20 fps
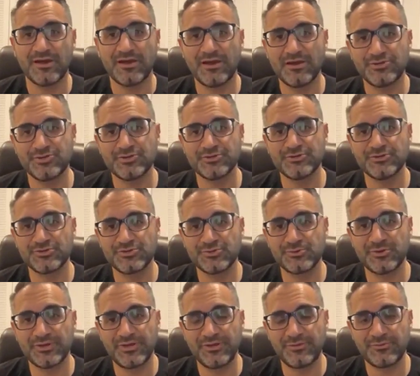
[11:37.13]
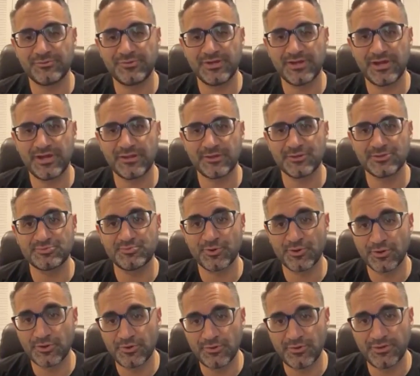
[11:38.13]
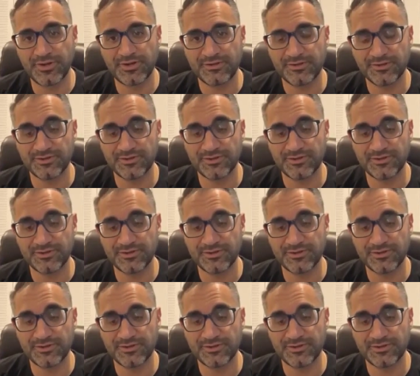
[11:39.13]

$123 per coin.